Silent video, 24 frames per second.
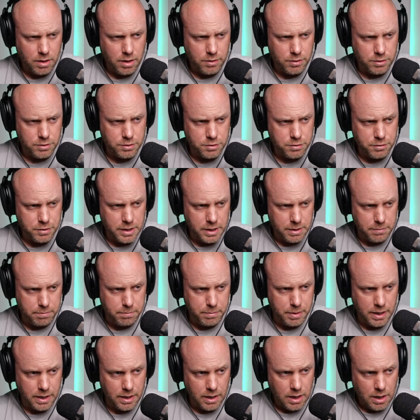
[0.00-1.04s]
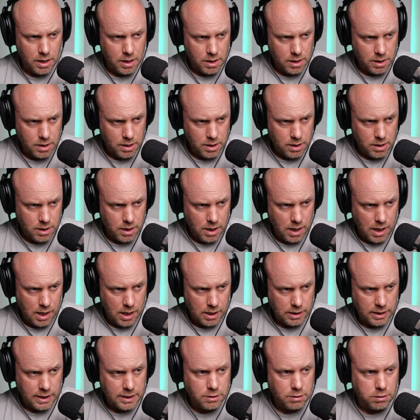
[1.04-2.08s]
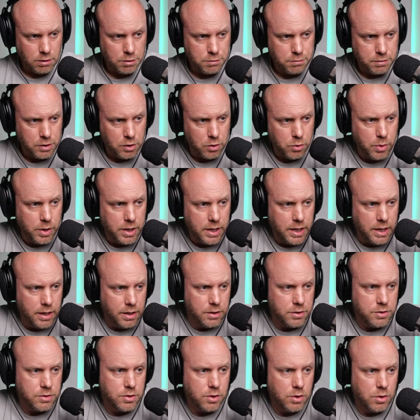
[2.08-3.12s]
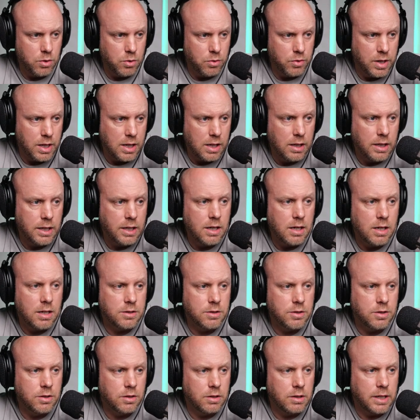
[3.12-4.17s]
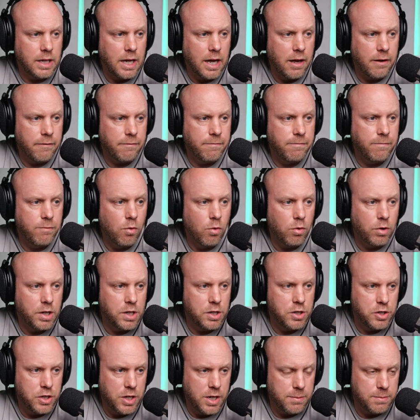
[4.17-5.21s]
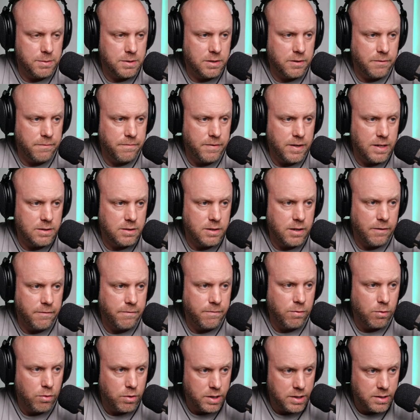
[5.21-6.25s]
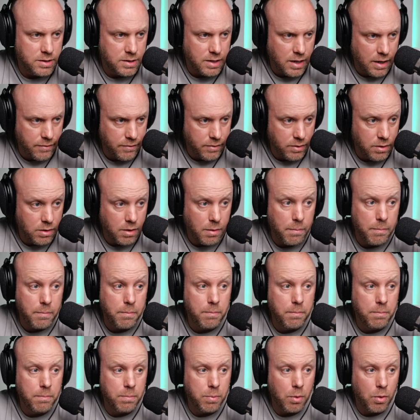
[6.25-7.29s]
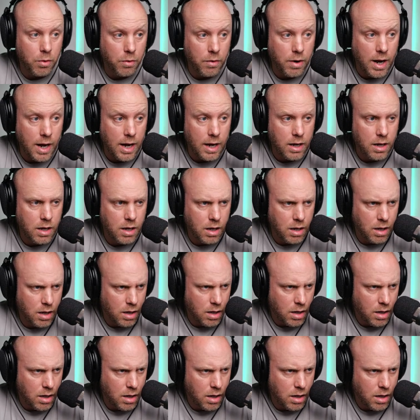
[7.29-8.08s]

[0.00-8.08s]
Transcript: stream, but let's look real quick here. So the Klingons currently have 40 ships. The Feds have 47. The Borak